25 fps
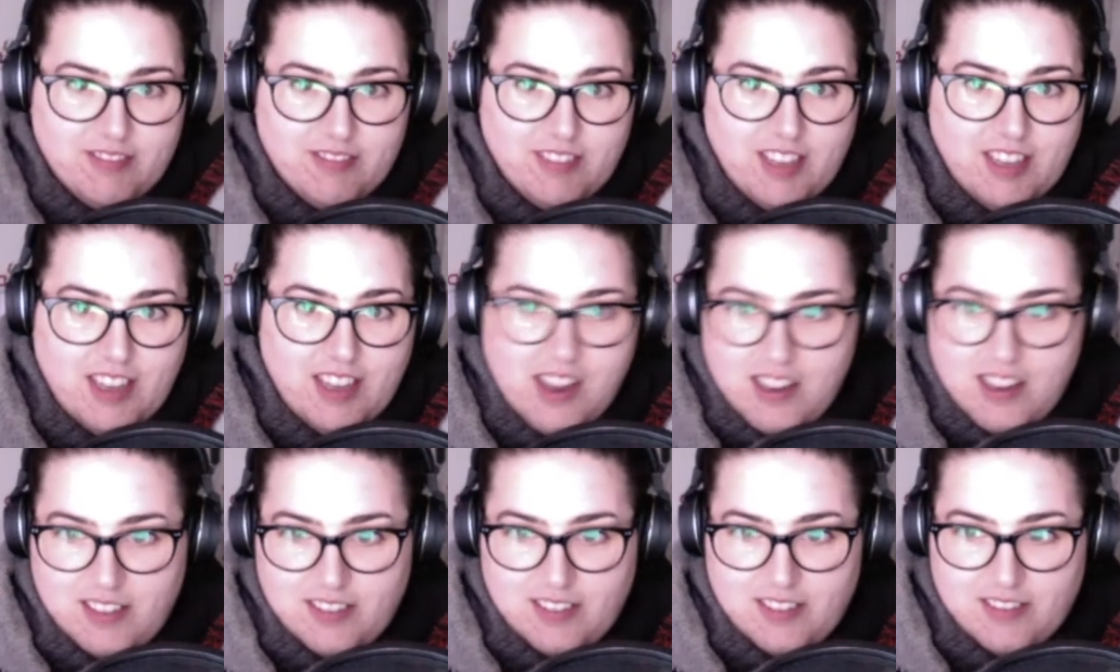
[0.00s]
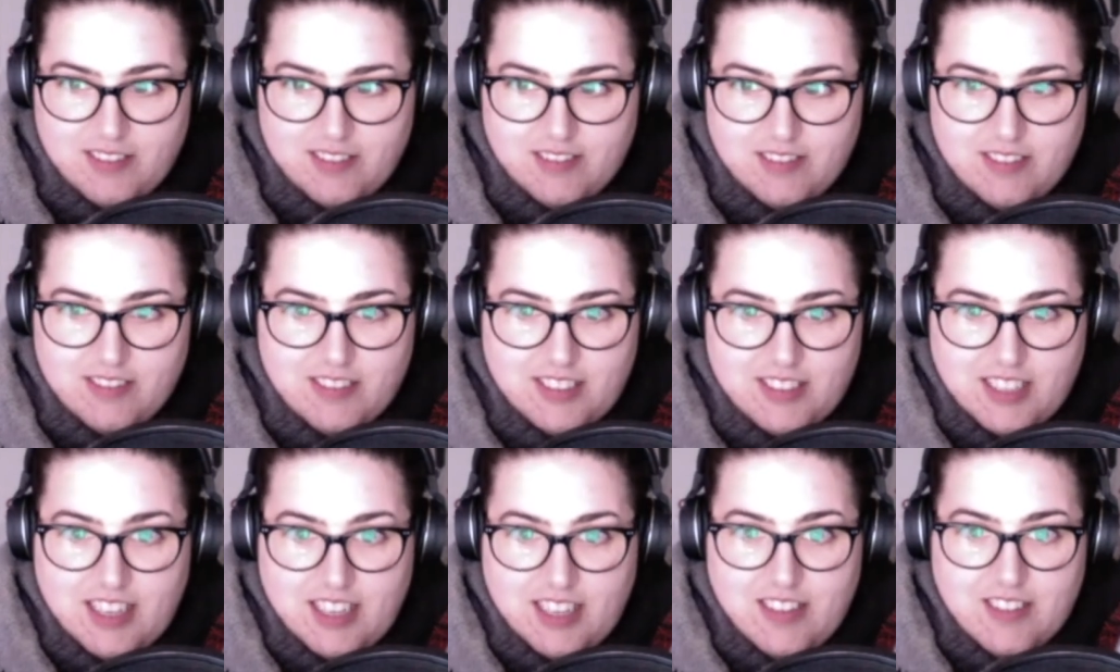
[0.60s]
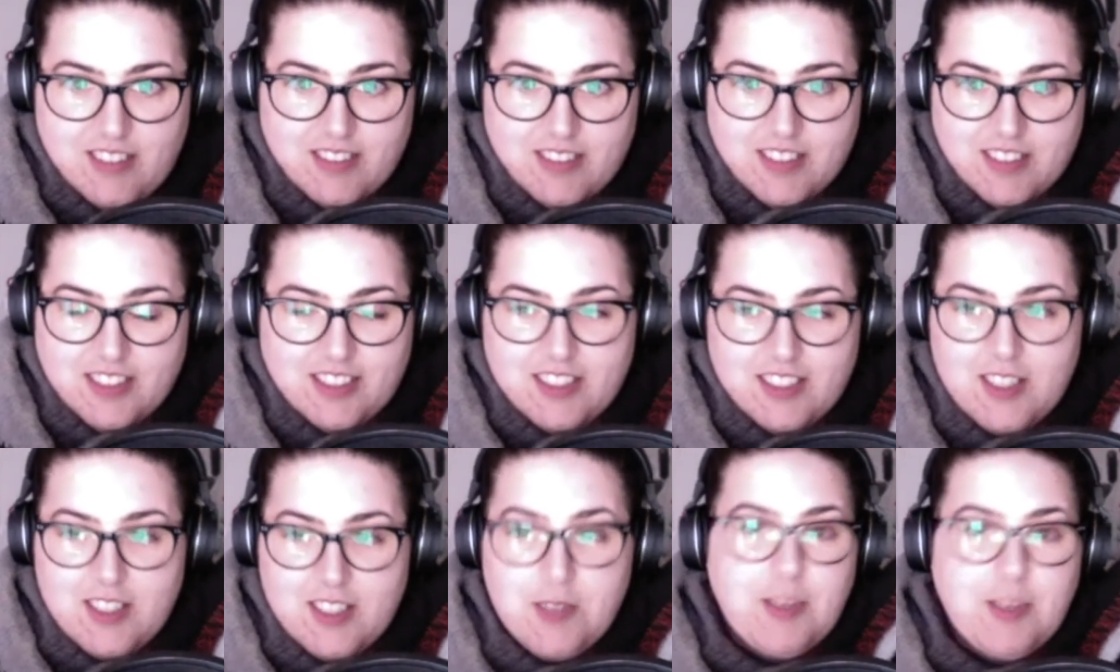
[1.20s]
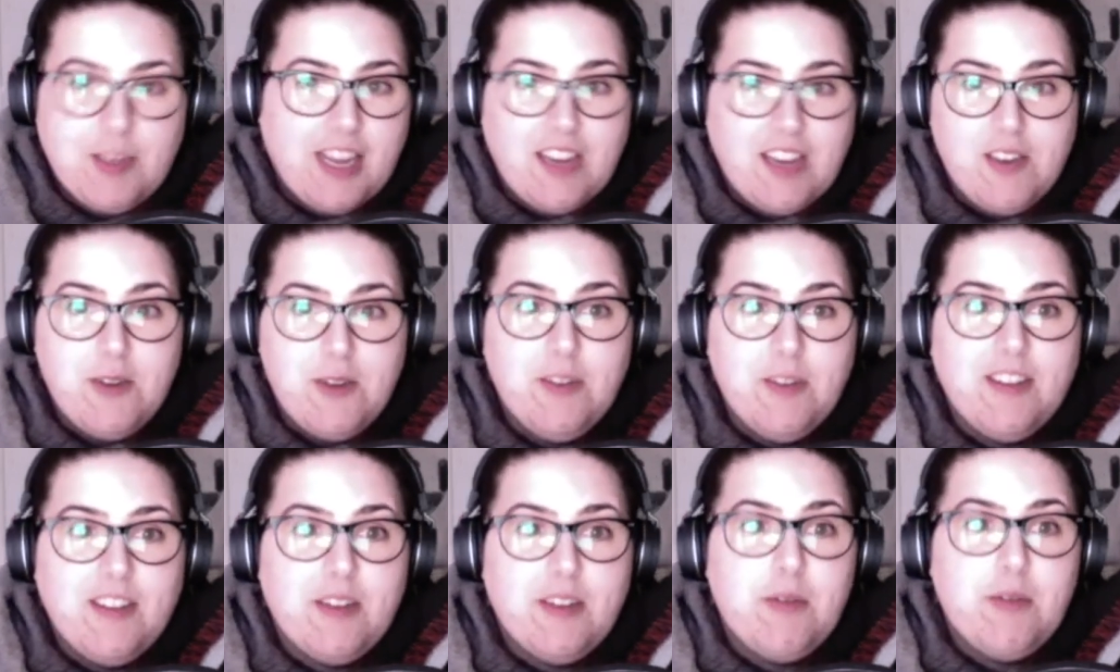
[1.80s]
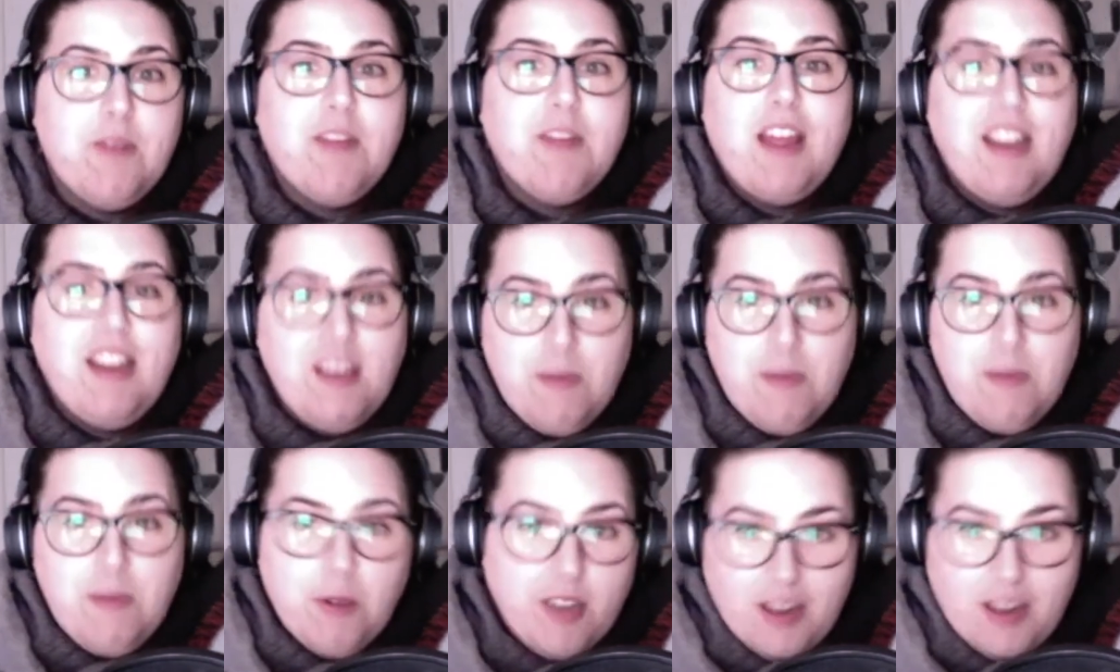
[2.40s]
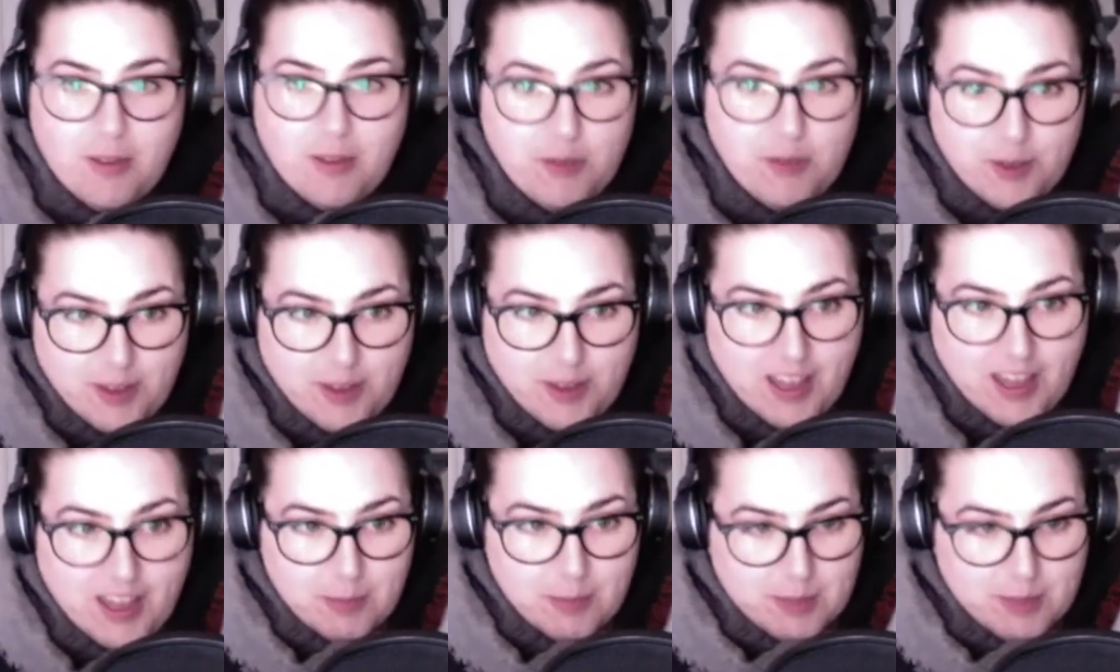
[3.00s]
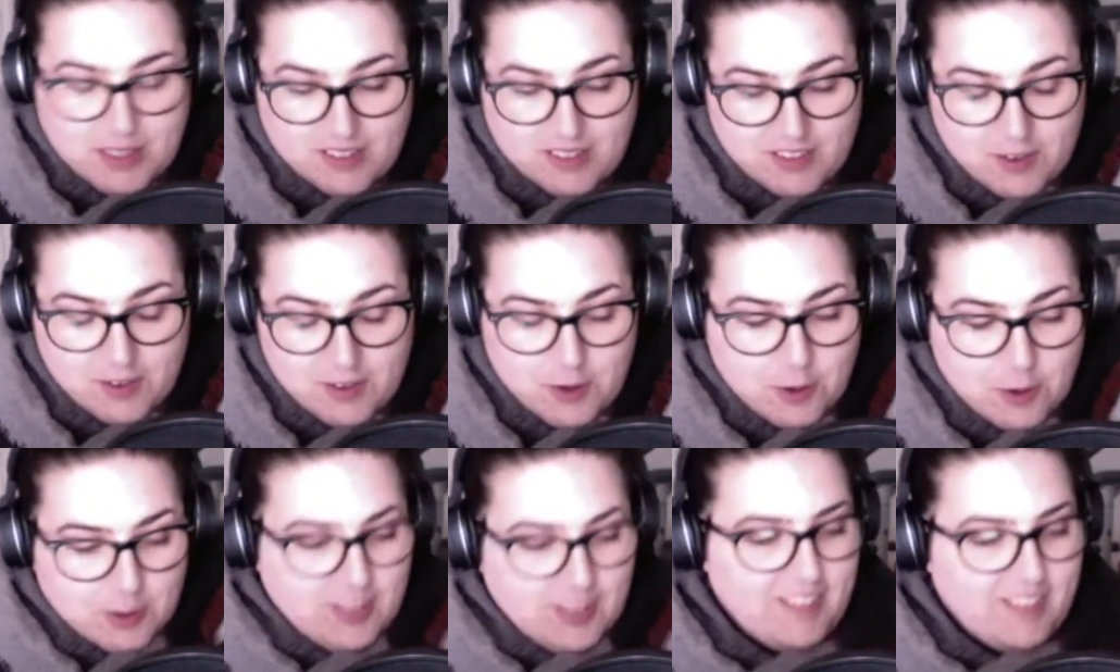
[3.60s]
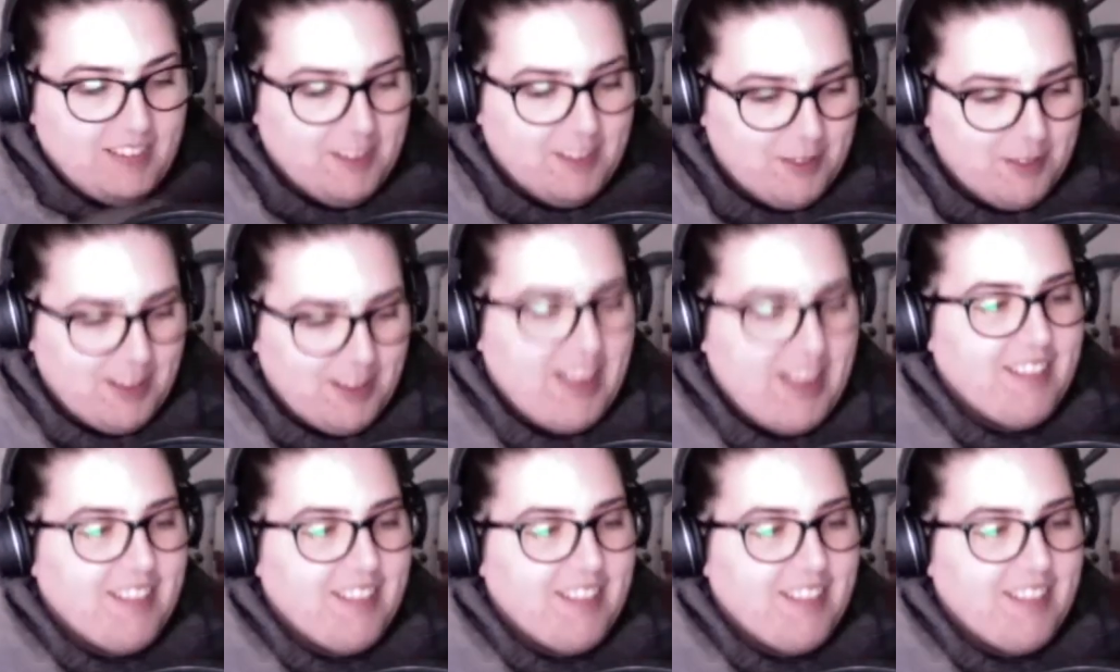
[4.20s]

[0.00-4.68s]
And you can use it with anyone after that because you know it. So that